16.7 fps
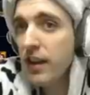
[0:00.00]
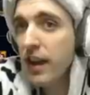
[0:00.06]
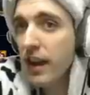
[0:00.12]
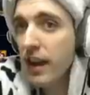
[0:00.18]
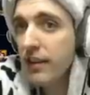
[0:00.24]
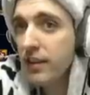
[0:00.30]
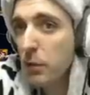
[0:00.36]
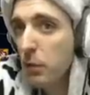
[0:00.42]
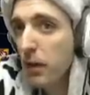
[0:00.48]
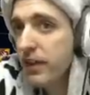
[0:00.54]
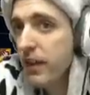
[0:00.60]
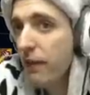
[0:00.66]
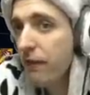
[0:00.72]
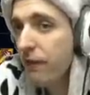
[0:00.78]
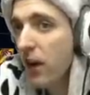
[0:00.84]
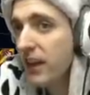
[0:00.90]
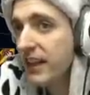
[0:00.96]
And I said, what the
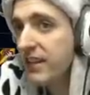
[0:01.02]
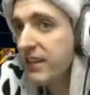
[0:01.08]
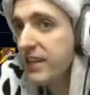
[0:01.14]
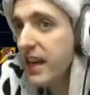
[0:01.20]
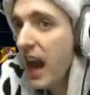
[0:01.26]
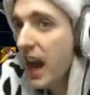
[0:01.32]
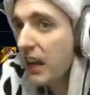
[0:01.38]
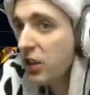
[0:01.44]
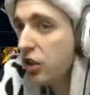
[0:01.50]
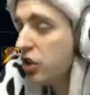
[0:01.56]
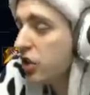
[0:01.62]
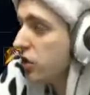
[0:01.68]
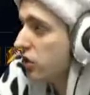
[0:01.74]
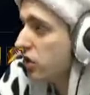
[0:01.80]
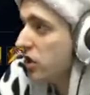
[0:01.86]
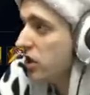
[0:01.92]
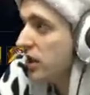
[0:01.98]
fuck is
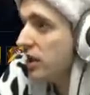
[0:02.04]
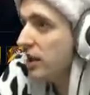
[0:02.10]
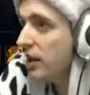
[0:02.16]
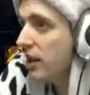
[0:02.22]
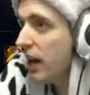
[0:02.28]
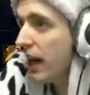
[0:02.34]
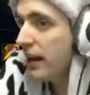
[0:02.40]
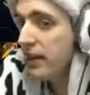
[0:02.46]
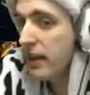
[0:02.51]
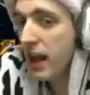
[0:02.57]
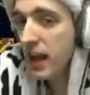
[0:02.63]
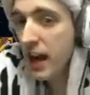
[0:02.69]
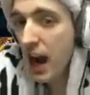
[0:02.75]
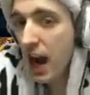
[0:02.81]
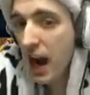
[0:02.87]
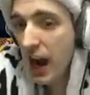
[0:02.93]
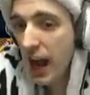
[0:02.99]
Tangchu? And then
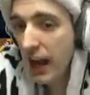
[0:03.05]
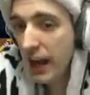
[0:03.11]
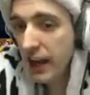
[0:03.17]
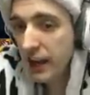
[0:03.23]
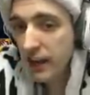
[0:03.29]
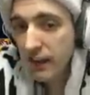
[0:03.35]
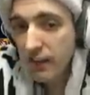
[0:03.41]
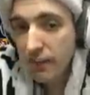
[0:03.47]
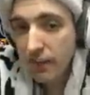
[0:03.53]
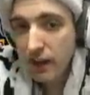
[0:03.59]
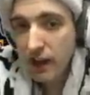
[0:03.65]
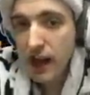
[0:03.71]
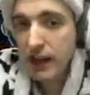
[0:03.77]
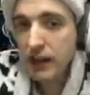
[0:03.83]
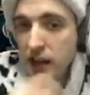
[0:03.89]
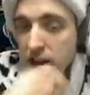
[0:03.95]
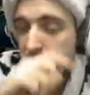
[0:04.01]
I
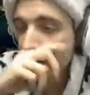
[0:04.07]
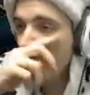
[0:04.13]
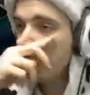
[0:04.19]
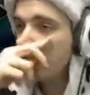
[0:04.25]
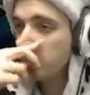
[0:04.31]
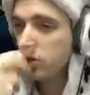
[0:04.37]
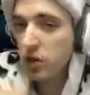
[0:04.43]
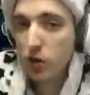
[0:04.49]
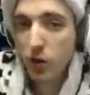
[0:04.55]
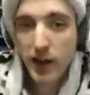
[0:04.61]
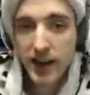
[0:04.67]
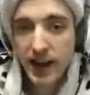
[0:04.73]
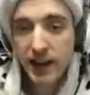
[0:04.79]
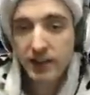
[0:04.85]
clicked Tangchu and they